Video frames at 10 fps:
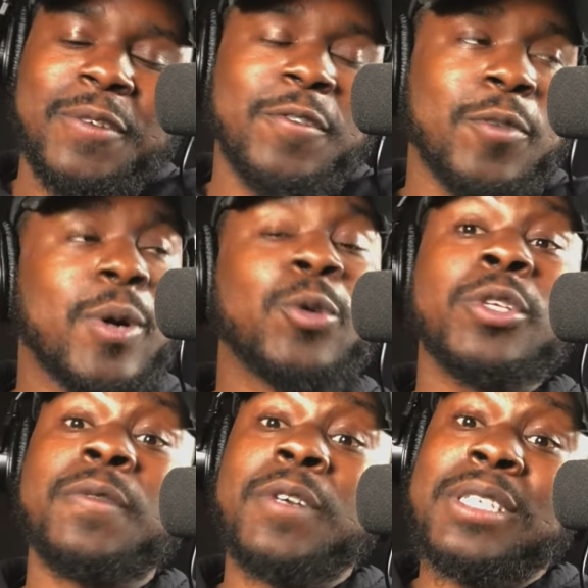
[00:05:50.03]
For
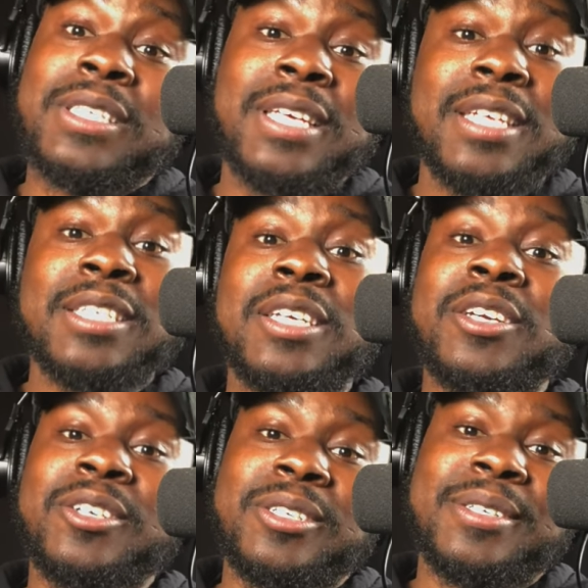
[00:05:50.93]
most of us, it takes
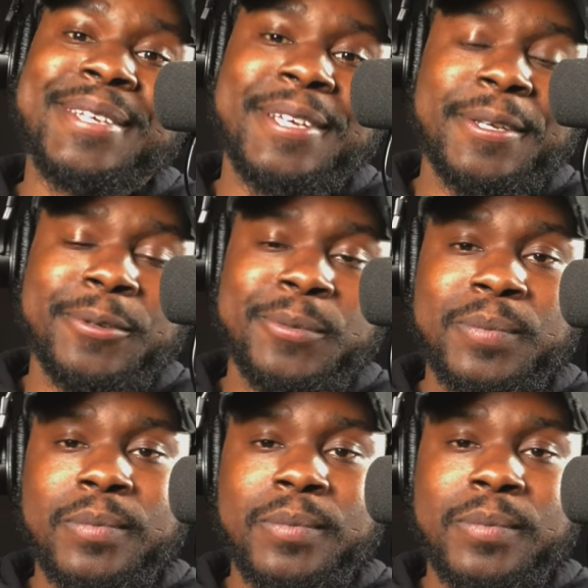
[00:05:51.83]
years to heal.